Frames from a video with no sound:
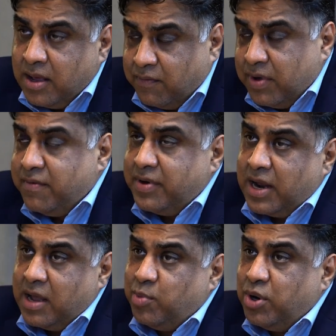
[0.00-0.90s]
We were
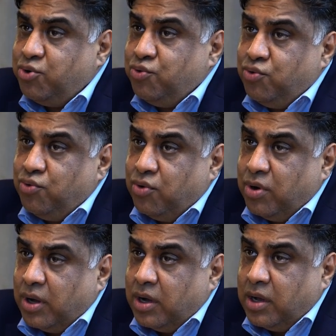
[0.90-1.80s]
able
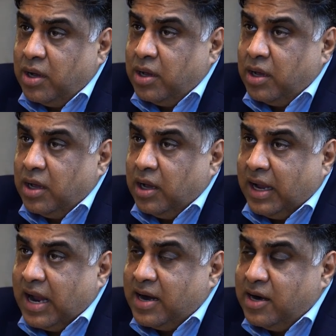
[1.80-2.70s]
to
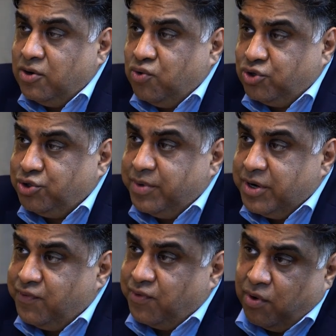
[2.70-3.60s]
get
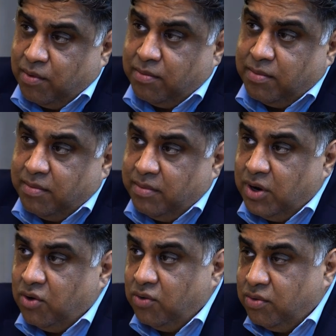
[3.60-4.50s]
endorsement from
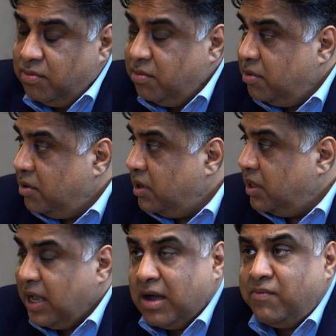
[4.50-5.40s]

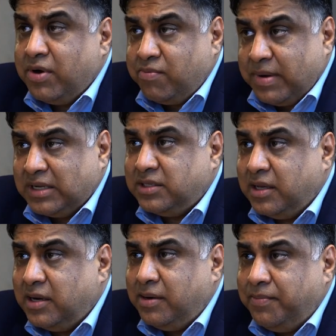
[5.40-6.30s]
the government of
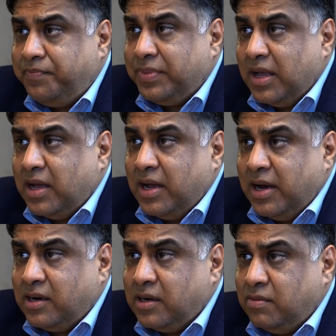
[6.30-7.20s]
Pakistan
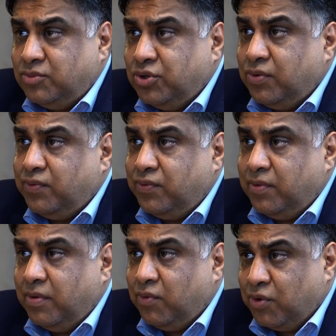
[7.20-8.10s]
in terms of
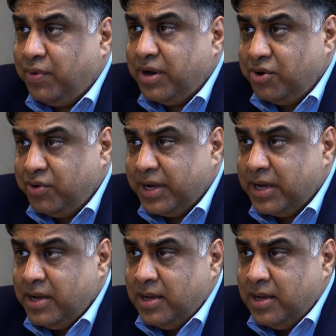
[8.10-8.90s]
what we are doing.